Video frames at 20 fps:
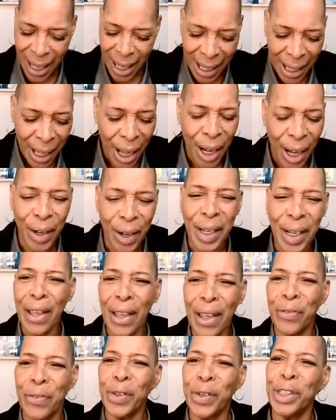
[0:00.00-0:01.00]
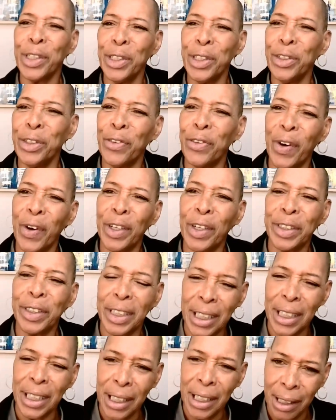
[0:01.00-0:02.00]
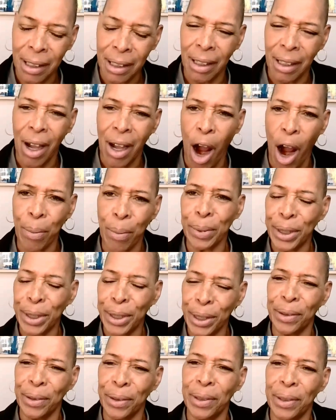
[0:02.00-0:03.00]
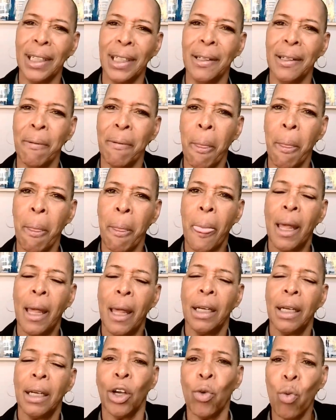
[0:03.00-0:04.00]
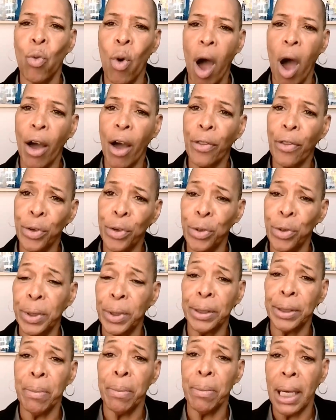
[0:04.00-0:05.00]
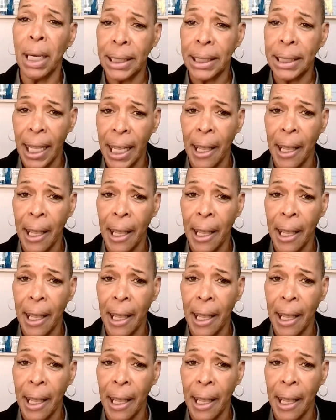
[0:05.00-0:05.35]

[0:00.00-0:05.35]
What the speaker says: Okay, for the university opportunity, the walkthrough was Monday.